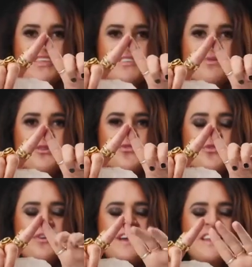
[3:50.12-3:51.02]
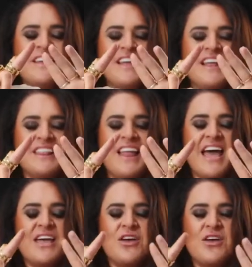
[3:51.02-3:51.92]
this beautiful grid
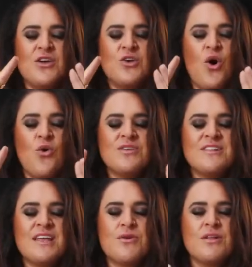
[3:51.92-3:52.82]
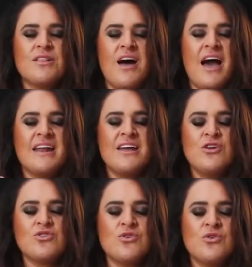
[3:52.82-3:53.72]
like golden liquid light
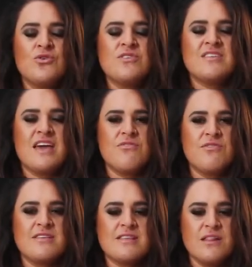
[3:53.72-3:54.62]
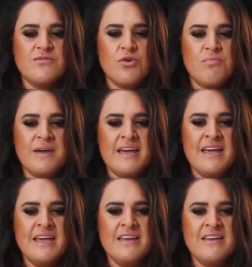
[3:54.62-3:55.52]
to ooze into every cell of your
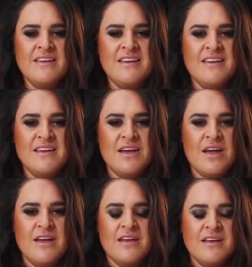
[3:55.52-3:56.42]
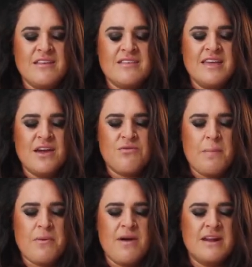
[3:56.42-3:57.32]
being, seeing it
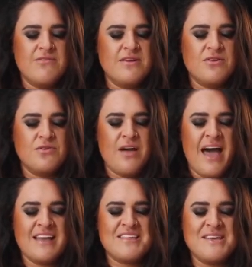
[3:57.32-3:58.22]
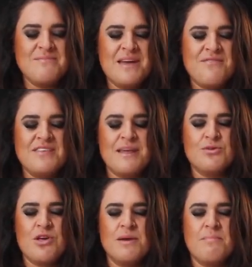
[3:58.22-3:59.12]
wrap around every little atom, every
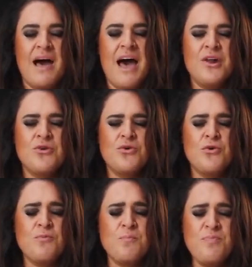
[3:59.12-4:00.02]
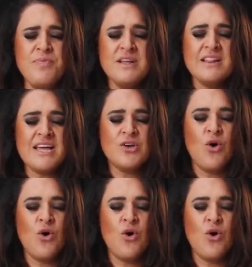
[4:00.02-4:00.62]
subatomic particle, like